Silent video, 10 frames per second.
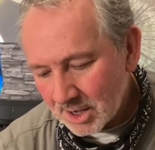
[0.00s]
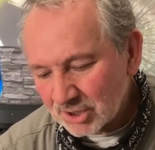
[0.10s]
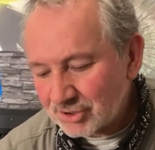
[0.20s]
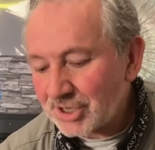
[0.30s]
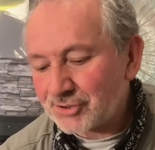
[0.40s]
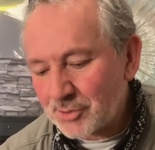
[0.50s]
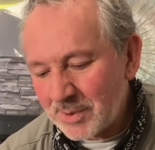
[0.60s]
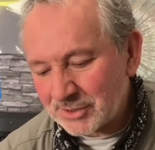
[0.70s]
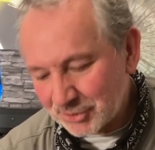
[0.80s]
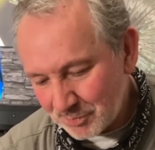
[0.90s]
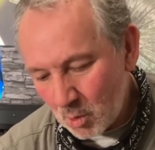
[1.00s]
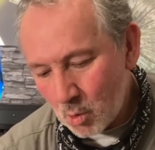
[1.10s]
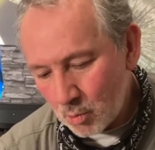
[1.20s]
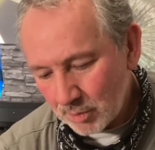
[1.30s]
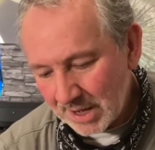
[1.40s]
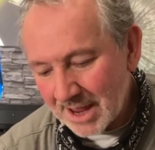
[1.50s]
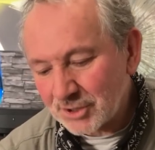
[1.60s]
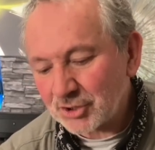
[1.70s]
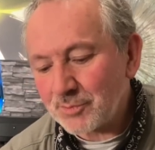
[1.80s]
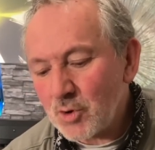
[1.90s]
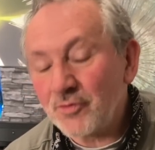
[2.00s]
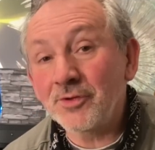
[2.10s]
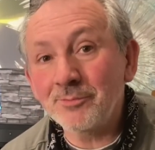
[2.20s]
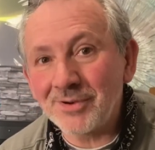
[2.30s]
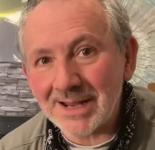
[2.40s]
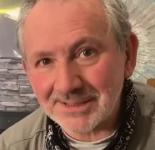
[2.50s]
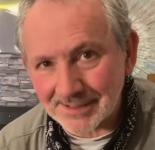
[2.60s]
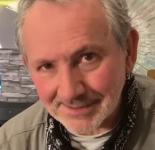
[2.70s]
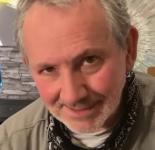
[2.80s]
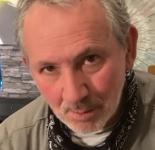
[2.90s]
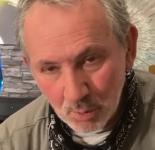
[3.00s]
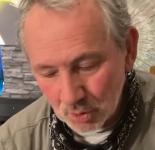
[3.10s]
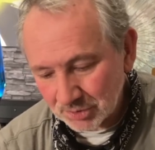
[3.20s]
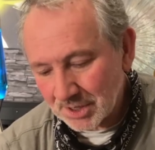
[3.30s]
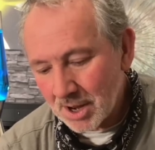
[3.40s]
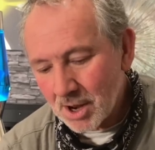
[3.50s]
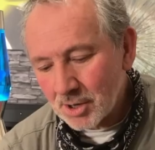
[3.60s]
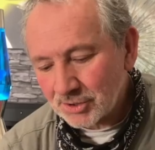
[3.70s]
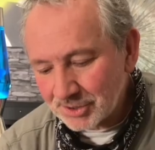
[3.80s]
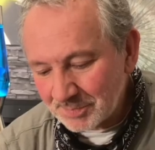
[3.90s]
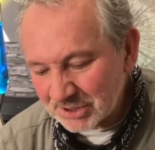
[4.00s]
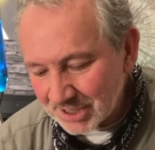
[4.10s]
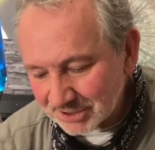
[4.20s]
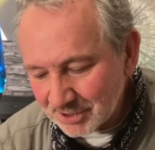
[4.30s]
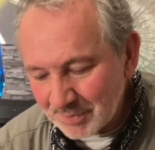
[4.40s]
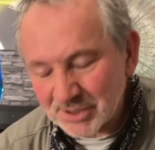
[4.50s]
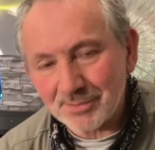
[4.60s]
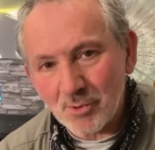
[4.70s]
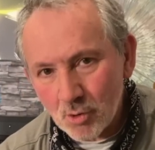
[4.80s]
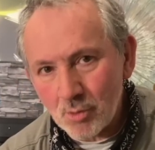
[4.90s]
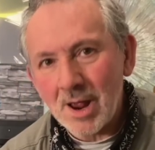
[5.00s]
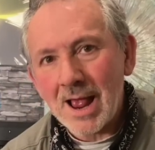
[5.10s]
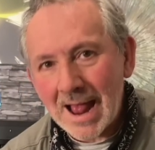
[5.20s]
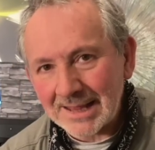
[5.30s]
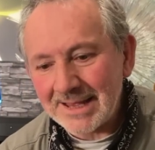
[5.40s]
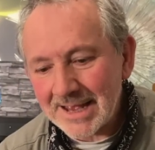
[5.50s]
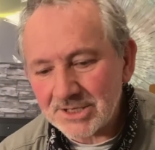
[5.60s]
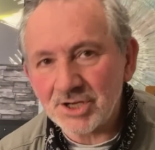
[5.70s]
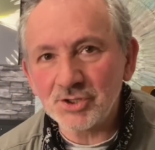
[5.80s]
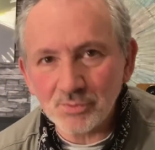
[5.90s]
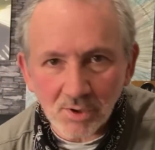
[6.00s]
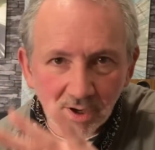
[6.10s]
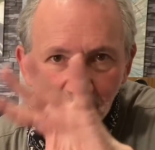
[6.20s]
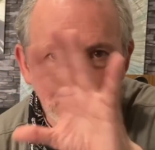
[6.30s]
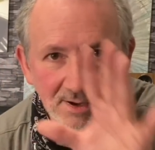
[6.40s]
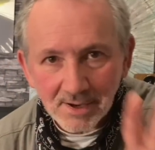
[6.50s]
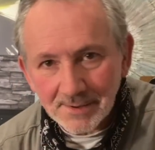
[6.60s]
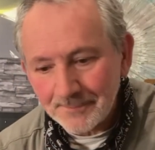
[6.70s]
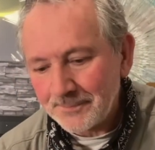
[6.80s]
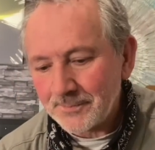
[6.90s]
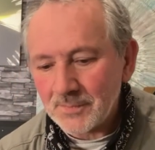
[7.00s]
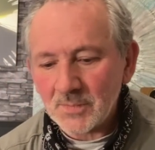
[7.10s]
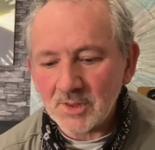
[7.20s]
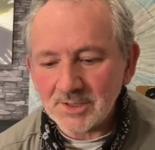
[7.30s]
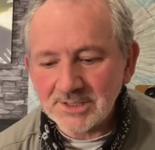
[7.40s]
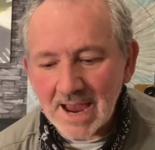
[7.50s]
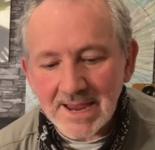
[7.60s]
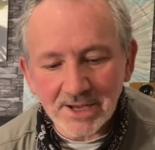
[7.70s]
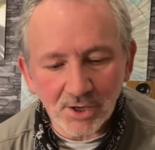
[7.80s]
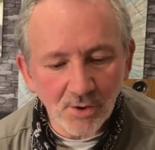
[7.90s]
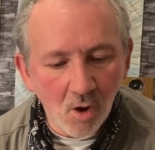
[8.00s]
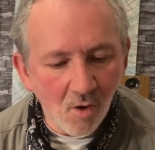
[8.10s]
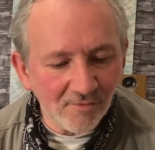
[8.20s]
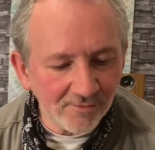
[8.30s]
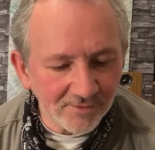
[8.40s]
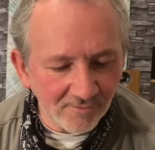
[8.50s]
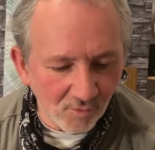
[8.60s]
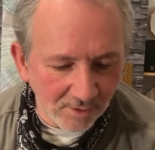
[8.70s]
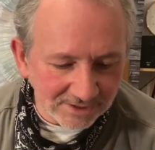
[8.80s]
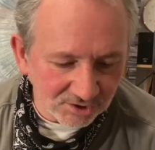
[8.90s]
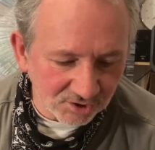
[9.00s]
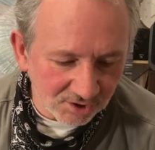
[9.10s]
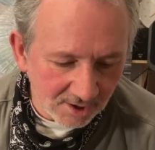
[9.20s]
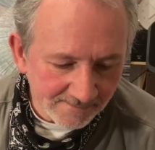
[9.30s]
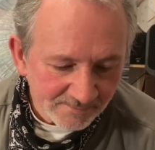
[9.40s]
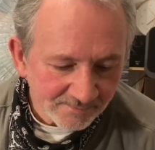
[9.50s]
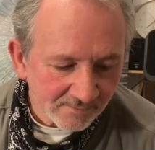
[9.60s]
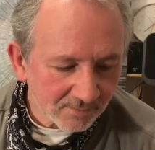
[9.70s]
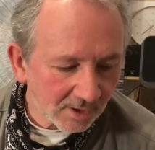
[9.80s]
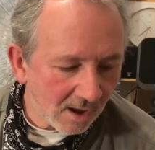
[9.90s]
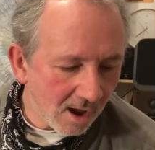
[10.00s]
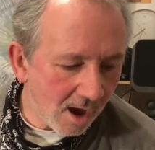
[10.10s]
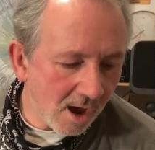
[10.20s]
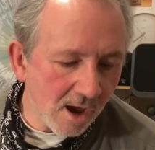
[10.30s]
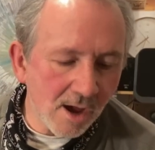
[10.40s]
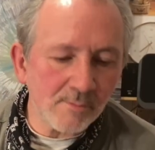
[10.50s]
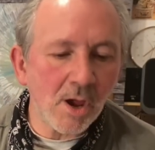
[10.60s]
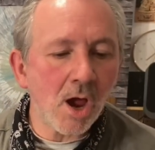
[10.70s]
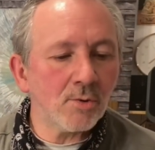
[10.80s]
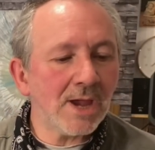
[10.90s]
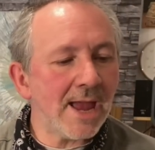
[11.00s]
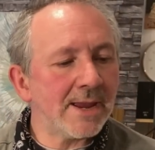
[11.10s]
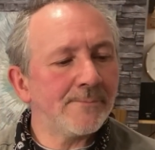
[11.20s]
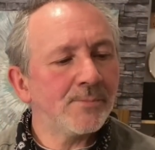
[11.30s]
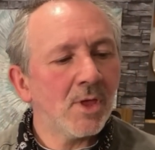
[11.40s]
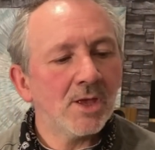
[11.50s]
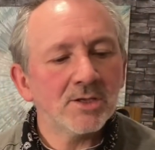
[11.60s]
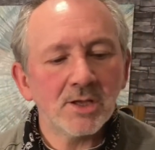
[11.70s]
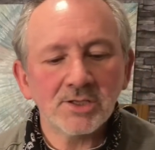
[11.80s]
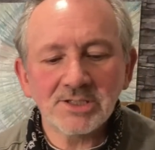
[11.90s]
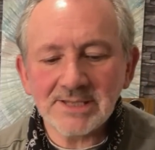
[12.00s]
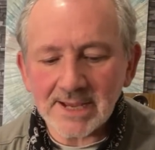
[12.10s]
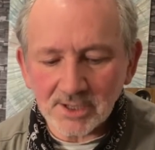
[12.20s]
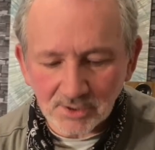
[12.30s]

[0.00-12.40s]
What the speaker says: Just a bit small, yeah. Smooth and pleasant, I put, but just a bit small, and the edges were taken off of the voice. Okay. Second